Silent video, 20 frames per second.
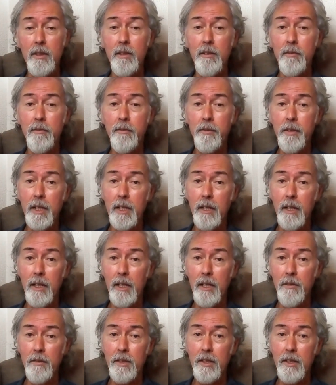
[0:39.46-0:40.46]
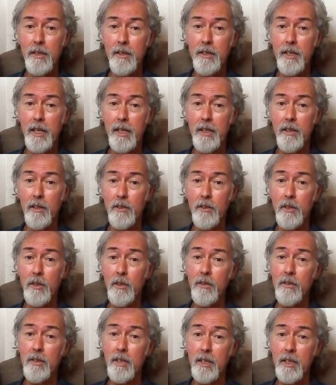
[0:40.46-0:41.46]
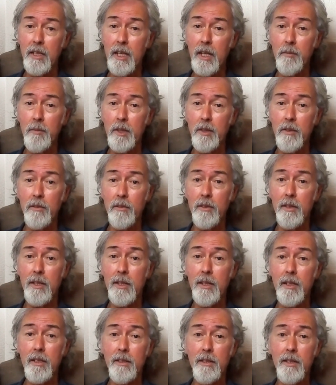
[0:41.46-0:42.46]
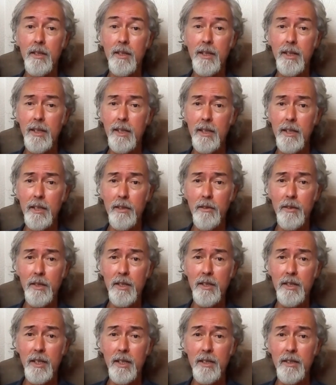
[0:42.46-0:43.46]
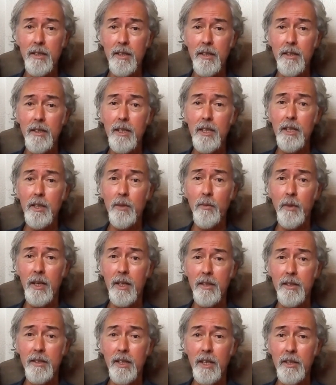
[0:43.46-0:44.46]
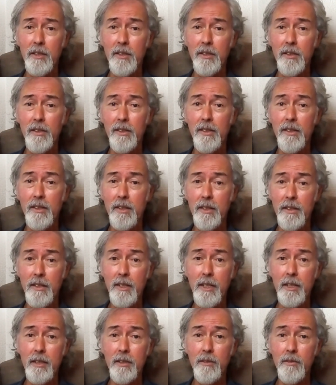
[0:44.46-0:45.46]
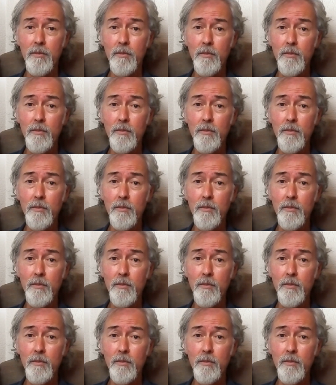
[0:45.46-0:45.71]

Fig leaves contain a toxic chemical that is highly irritating when it touches the skin,